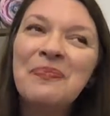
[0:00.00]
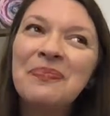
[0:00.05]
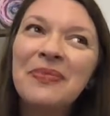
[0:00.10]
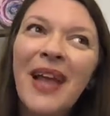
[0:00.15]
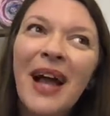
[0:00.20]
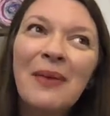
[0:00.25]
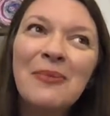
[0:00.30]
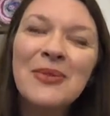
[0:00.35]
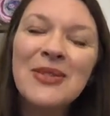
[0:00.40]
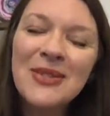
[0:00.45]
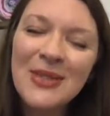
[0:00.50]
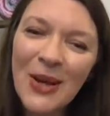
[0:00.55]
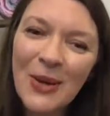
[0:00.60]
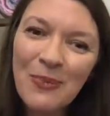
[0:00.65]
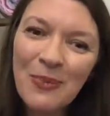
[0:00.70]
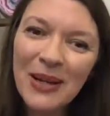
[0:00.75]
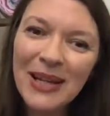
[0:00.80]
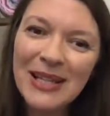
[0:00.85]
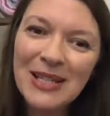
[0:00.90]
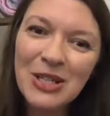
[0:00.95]
I'm so
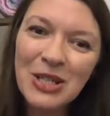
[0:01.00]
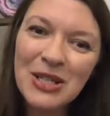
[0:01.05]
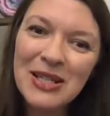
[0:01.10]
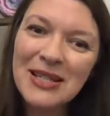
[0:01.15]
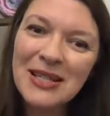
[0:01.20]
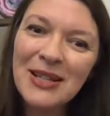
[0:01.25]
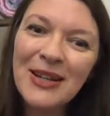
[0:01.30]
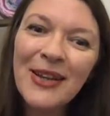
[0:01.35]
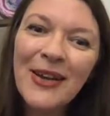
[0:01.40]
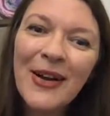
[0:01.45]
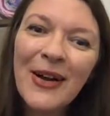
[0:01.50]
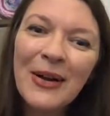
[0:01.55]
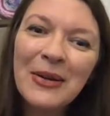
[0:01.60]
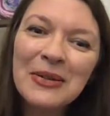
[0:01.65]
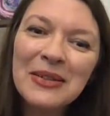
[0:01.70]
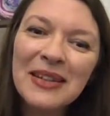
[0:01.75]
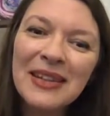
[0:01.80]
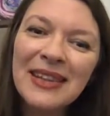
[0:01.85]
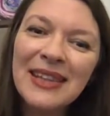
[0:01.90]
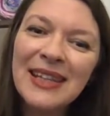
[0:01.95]
pleased she's
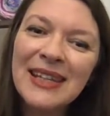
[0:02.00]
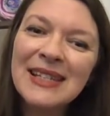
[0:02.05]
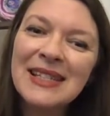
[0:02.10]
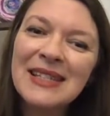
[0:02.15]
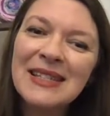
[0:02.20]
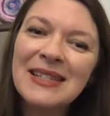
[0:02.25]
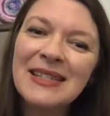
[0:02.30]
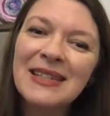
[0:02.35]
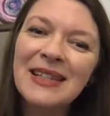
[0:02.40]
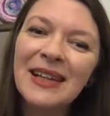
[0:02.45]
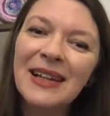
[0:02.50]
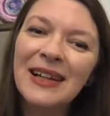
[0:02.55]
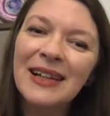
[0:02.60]
learned this